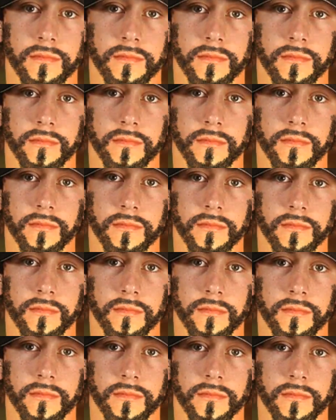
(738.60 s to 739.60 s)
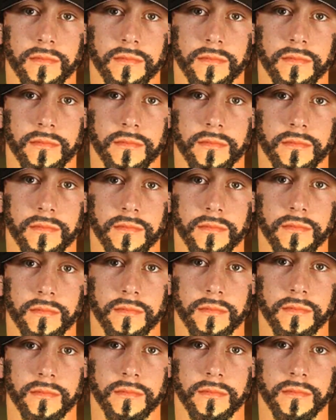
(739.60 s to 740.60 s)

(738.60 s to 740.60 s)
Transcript: No one is speaking in this clip.